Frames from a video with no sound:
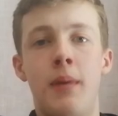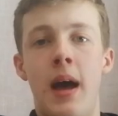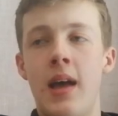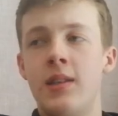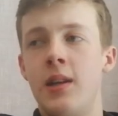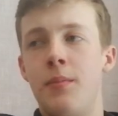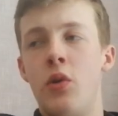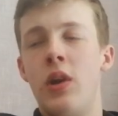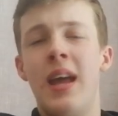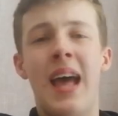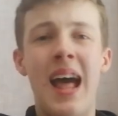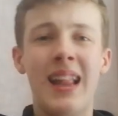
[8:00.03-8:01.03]
pasta.
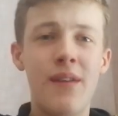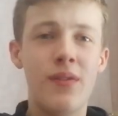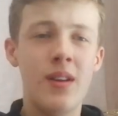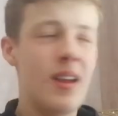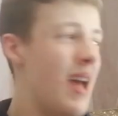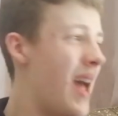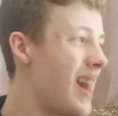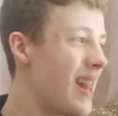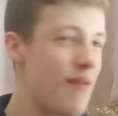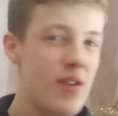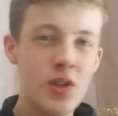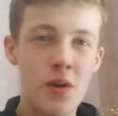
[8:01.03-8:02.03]
11
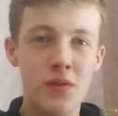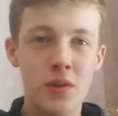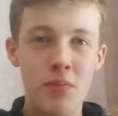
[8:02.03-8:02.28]
servings